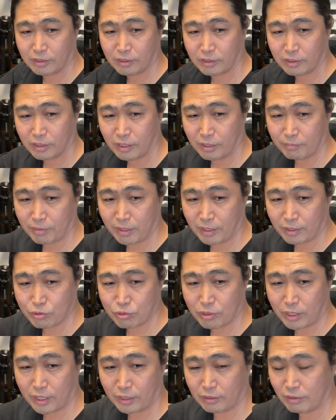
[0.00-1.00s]
Have I
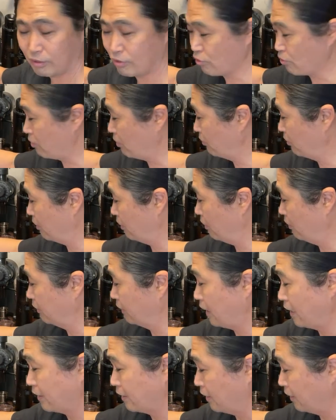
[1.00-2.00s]
tried a drone? Oh,
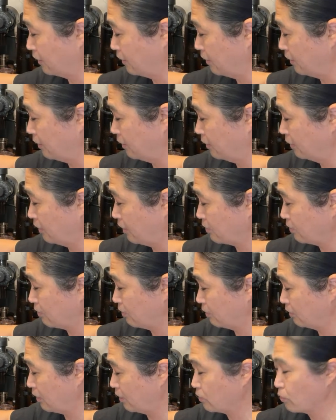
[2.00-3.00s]
not yet. Uh, that's, the,
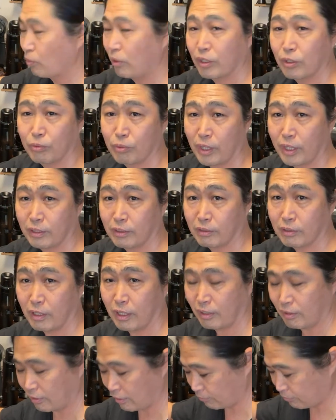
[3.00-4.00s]
that's one grinder I
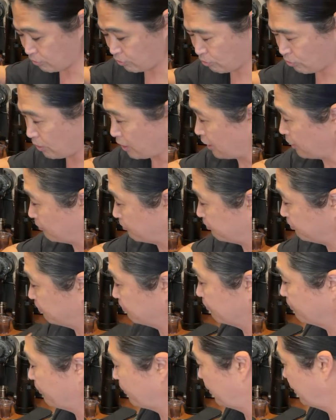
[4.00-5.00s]
love to try.
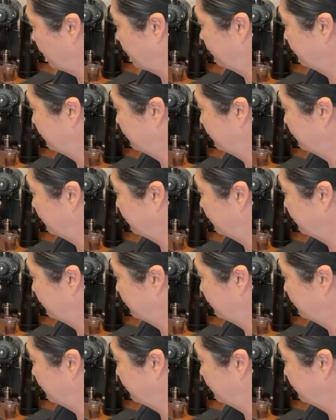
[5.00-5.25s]
Okay.